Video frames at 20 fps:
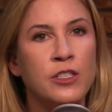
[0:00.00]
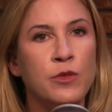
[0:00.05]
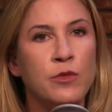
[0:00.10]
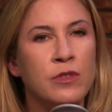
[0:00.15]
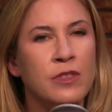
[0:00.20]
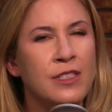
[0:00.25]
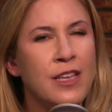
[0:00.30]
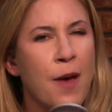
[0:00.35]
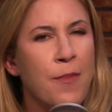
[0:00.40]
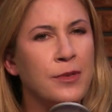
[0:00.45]
to
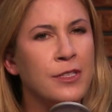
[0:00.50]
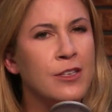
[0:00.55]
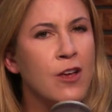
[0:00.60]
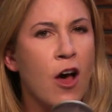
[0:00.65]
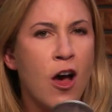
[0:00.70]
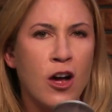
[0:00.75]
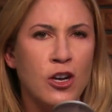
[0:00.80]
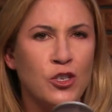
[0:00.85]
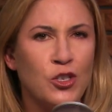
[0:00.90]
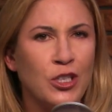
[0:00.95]

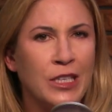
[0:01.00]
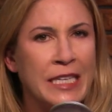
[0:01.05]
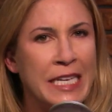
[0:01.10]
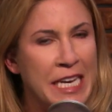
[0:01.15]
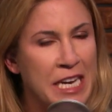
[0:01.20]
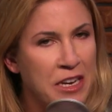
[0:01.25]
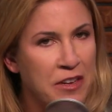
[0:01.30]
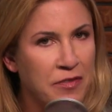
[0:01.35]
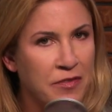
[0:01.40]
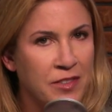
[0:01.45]
sabotage
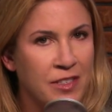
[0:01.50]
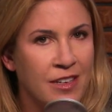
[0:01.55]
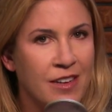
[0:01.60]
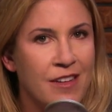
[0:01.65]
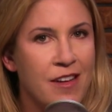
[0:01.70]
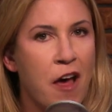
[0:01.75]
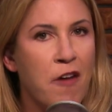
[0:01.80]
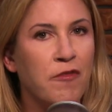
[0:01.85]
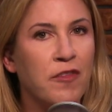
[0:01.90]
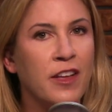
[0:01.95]
Lyft.
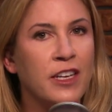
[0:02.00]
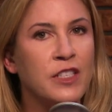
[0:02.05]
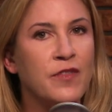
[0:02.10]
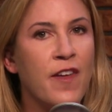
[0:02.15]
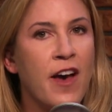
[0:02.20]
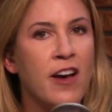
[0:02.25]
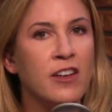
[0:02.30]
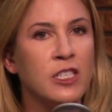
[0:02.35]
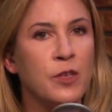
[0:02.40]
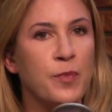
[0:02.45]
Netflix
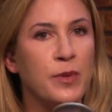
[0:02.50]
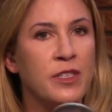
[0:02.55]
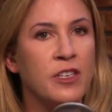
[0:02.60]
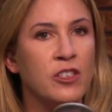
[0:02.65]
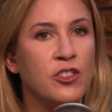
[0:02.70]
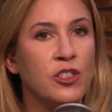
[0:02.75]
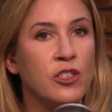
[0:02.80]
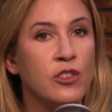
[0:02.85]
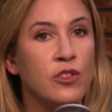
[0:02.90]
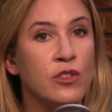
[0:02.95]
files a
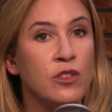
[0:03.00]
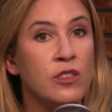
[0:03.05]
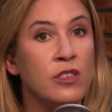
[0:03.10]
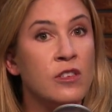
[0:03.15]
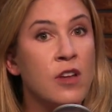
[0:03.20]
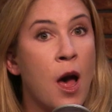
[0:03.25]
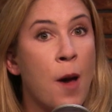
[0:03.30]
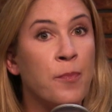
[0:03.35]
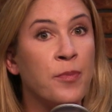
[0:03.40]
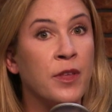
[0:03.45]
petition to
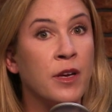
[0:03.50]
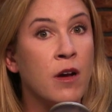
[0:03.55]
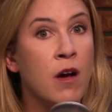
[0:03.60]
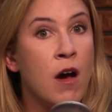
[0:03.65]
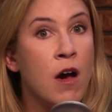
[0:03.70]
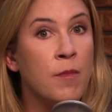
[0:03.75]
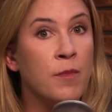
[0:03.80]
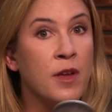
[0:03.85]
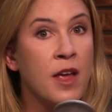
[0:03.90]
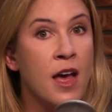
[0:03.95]
stop the
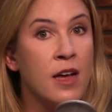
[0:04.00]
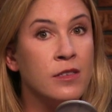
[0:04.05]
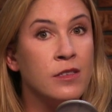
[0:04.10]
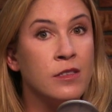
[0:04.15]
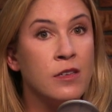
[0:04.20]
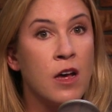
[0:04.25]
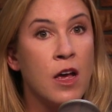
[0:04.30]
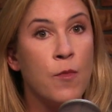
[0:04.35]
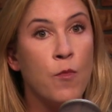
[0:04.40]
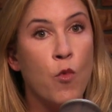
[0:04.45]
Comcast
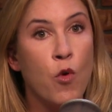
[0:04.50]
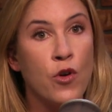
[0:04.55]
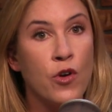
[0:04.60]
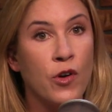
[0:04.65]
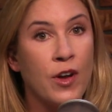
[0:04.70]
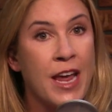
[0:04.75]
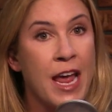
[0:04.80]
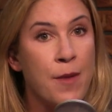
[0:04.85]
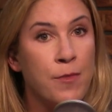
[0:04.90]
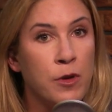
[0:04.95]
Time Warner
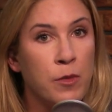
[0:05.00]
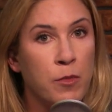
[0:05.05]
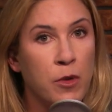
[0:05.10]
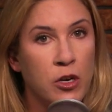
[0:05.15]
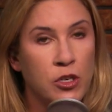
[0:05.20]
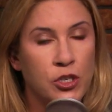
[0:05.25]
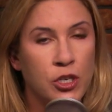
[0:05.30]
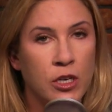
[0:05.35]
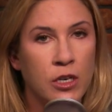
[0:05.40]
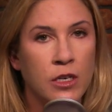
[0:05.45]
cable
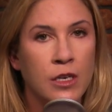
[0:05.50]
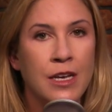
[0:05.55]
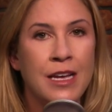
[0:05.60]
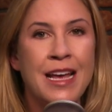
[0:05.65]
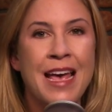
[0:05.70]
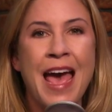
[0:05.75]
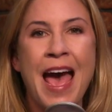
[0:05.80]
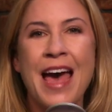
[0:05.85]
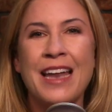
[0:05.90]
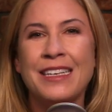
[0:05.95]
merger.
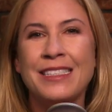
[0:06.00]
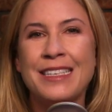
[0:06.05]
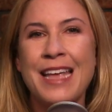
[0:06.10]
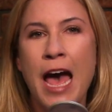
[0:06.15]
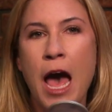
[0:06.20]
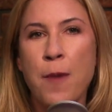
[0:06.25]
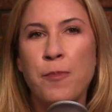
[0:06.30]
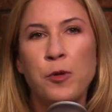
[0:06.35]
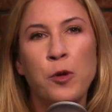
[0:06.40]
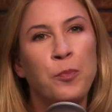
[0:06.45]
And is
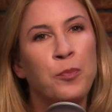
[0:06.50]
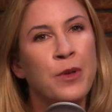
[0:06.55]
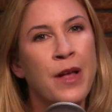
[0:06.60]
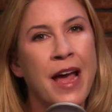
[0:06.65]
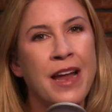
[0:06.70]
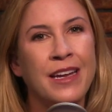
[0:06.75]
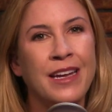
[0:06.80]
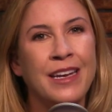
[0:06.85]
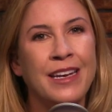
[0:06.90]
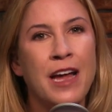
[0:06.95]
Apple
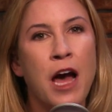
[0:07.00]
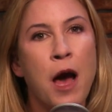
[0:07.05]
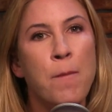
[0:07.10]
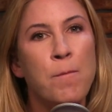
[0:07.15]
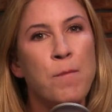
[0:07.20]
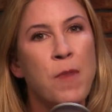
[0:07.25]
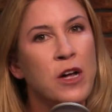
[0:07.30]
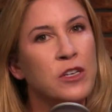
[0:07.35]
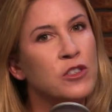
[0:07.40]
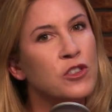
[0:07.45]
planning a
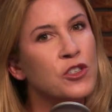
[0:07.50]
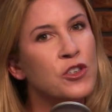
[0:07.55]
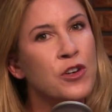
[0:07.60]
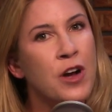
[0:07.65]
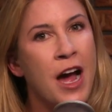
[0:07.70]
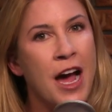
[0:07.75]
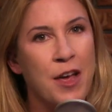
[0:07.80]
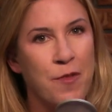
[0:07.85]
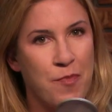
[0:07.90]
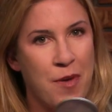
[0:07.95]
monster
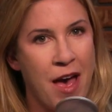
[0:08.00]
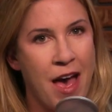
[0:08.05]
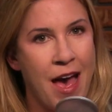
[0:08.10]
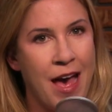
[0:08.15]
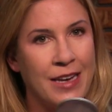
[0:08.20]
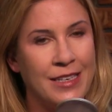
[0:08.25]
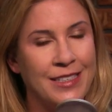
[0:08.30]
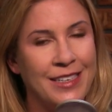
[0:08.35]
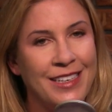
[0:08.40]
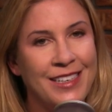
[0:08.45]

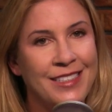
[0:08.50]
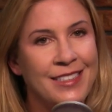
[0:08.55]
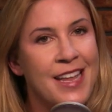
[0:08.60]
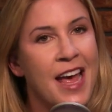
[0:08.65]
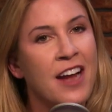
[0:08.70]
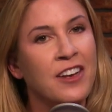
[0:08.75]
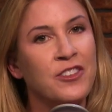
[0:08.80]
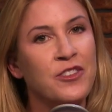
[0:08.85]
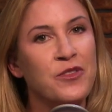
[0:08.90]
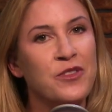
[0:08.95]
iPad?
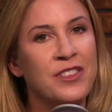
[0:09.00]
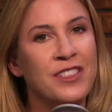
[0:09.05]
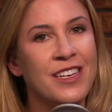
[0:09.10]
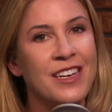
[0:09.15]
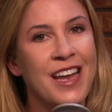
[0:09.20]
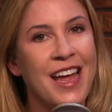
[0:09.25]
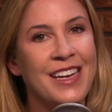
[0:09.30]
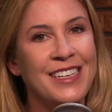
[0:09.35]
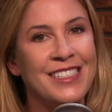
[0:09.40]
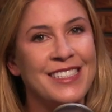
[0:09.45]
Tech News
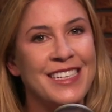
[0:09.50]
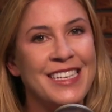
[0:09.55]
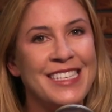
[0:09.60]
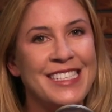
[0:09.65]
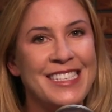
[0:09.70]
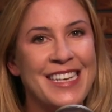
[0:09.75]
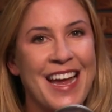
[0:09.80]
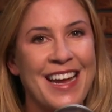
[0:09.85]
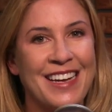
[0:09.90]
Tonight is